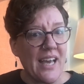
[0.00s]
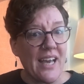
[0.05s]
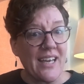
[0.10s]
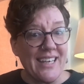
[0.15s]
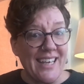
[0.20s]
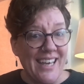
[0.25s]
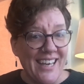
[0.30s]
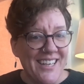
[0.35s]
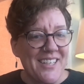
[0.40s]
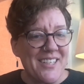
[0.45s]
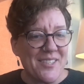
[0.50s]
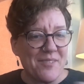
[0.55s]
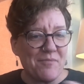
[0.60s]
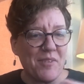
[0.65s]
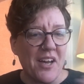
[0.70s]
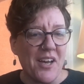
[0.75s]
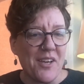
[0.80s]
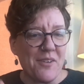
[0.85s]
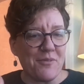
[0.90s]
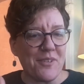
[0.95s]
again is
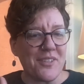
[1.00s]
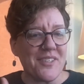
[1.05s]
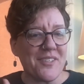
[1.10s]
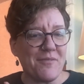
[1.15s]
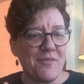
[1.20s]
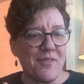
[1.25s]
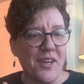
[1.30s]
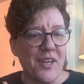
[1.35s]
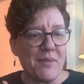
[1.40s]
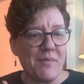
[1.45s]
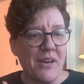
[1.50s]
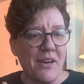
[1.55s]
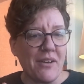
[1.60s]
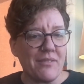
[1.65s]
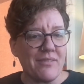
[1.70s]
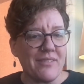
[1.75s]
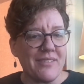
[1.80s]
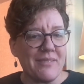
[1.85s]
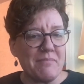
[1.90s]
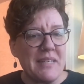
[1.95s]
kind of what's fun
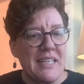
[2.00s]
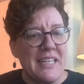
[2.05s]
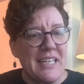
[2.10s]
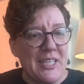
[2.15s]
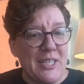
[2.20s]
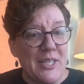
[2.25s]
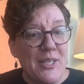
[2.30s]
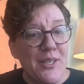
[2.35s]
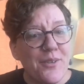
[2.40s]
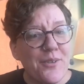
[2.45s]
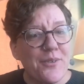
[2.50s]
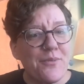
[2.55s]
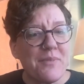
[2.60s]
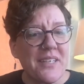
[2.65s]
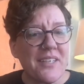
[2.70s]
about meeting you,